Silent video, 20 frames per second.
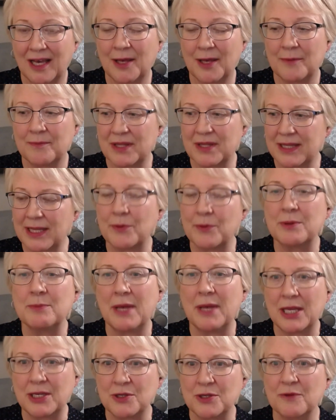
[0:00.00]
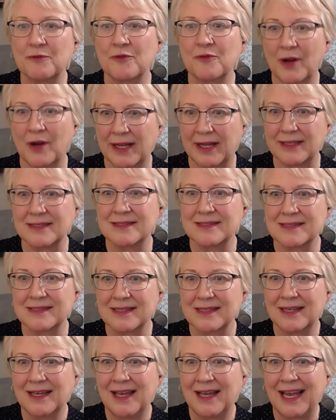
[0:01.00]
um, that they would make new mm-hmm.
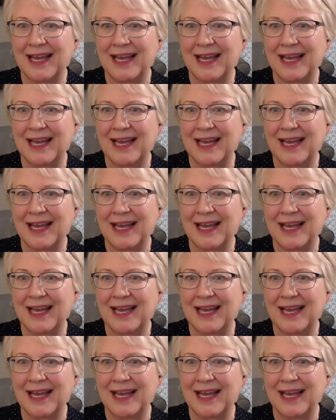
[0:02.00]
friends.